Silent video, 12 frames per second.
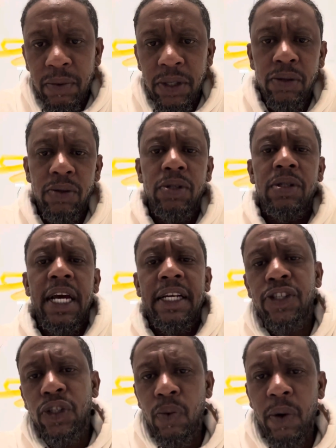which was like
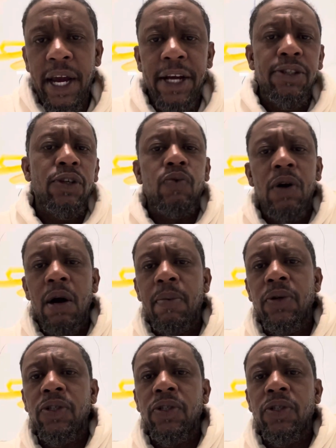the suede, to the rubber.